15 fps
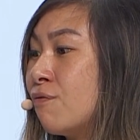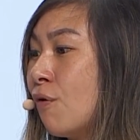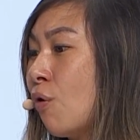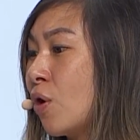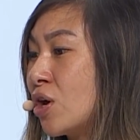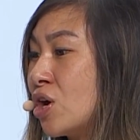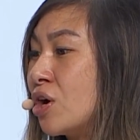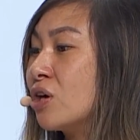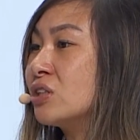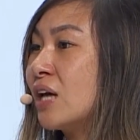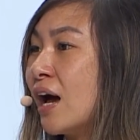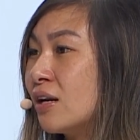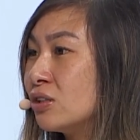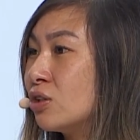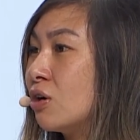four years
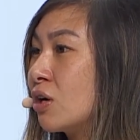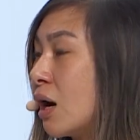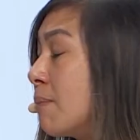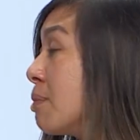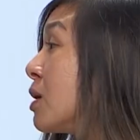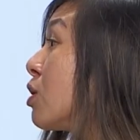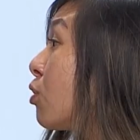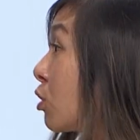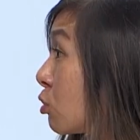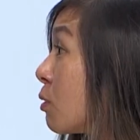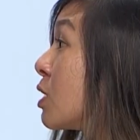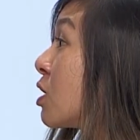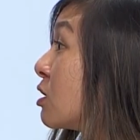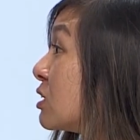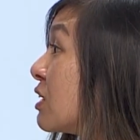at a certain company or three
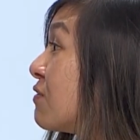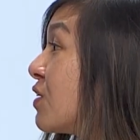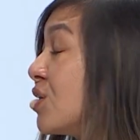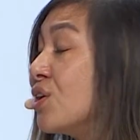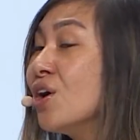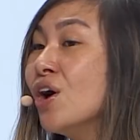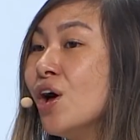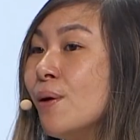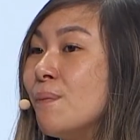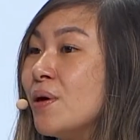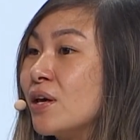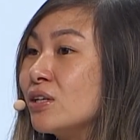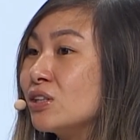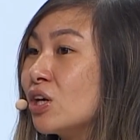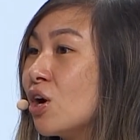years even
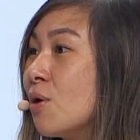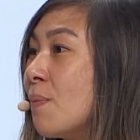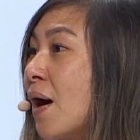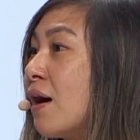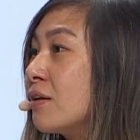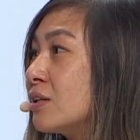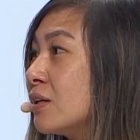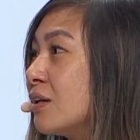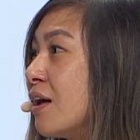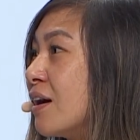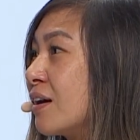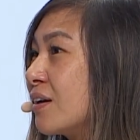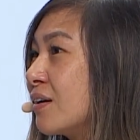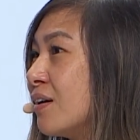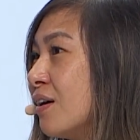because they're about to
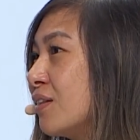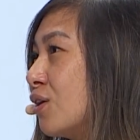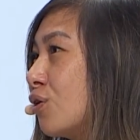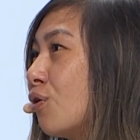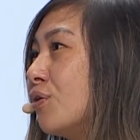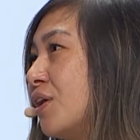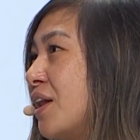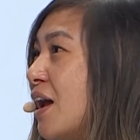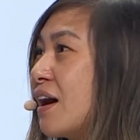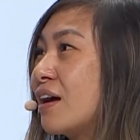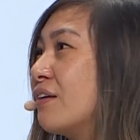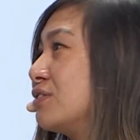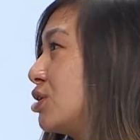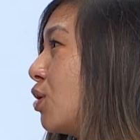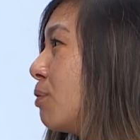like their golden
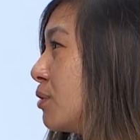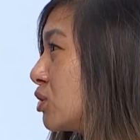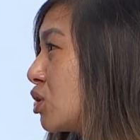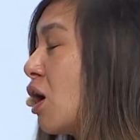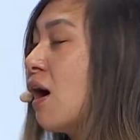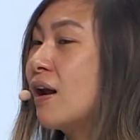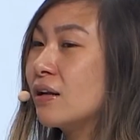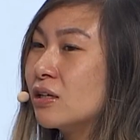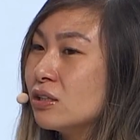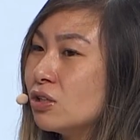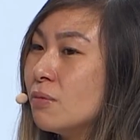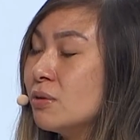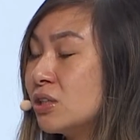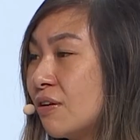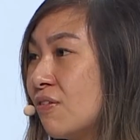handcuffs are almost gone because
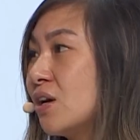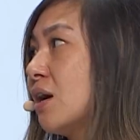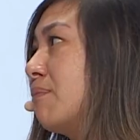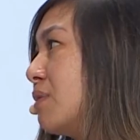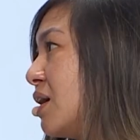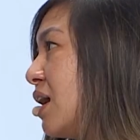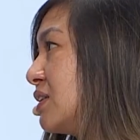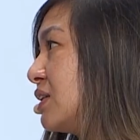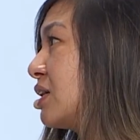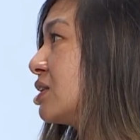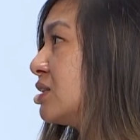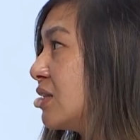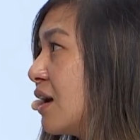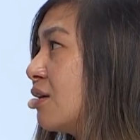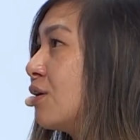almost every company has like a
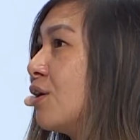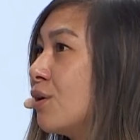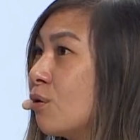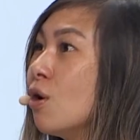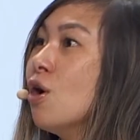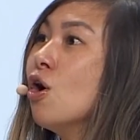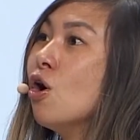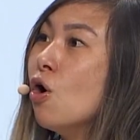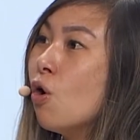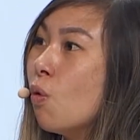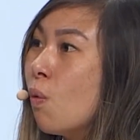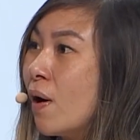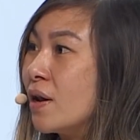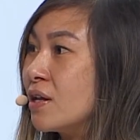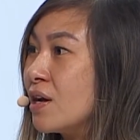standard
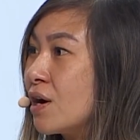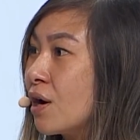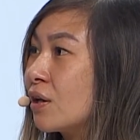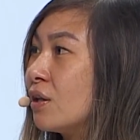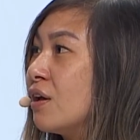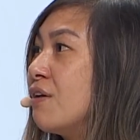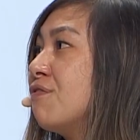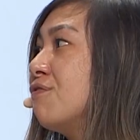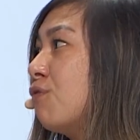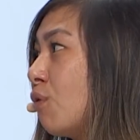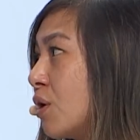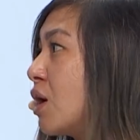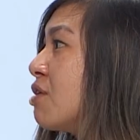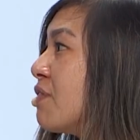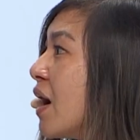one year cliff,
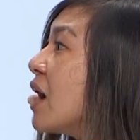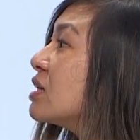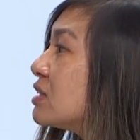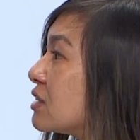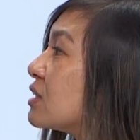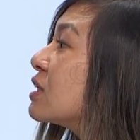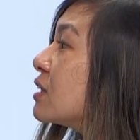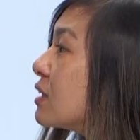four year vest.